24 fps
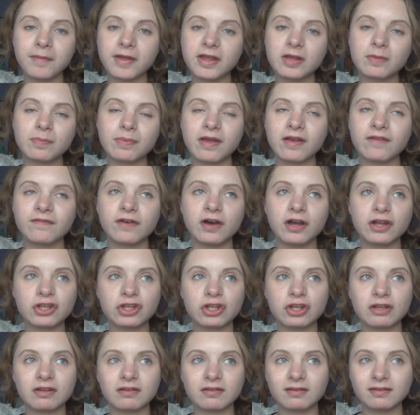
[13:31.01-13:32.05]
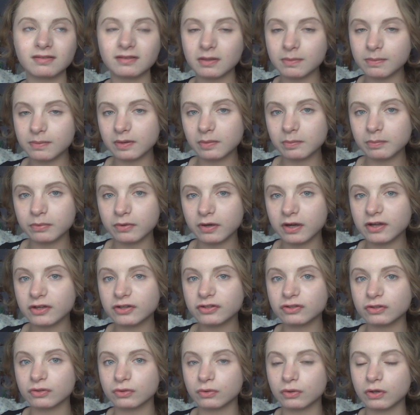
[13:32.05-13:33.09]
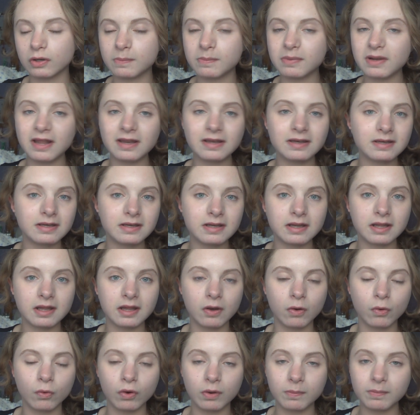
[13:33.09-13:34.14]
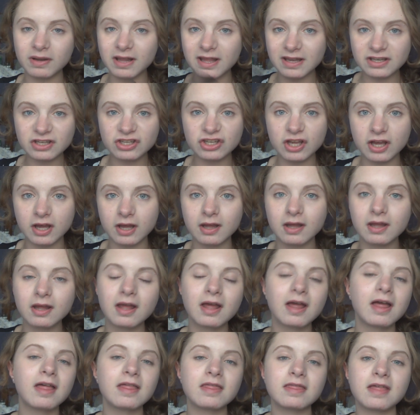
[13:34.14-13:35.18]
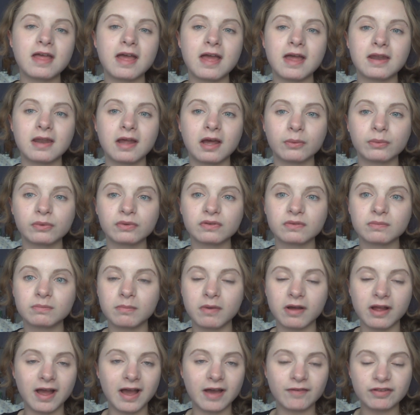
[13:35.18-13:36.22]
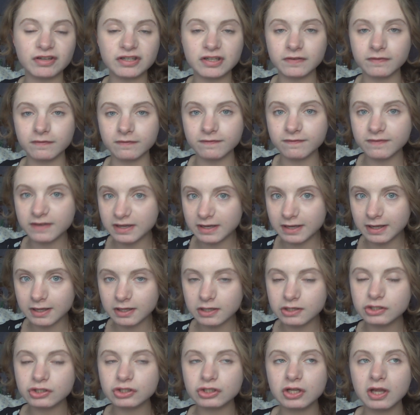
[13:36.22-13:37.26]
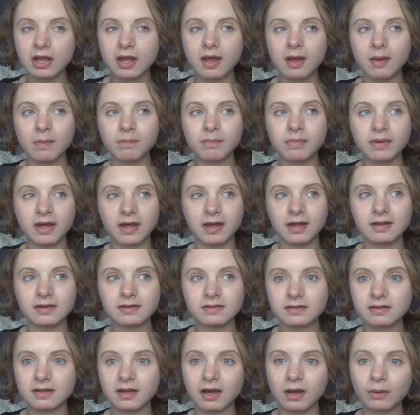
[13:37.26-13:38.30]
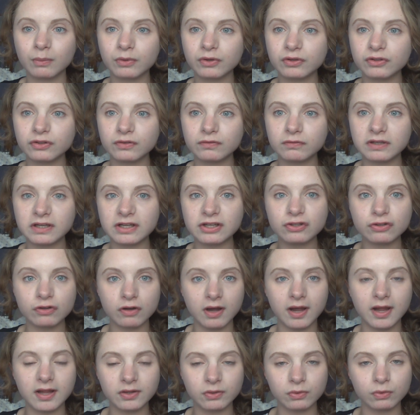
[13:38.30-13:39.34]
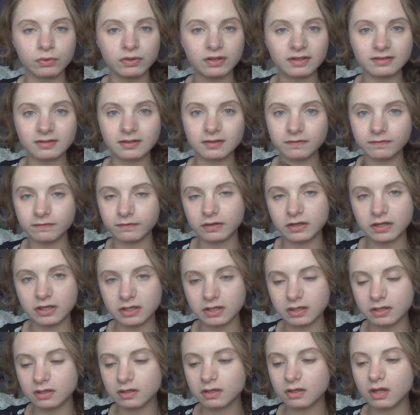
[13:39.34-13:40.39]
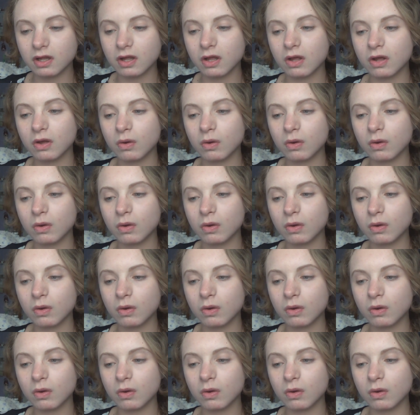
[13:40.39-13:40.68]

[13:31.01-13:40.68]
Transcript: Maybe if I use a stippling brush or a blender, then might have a different finish. But I want to really try all these different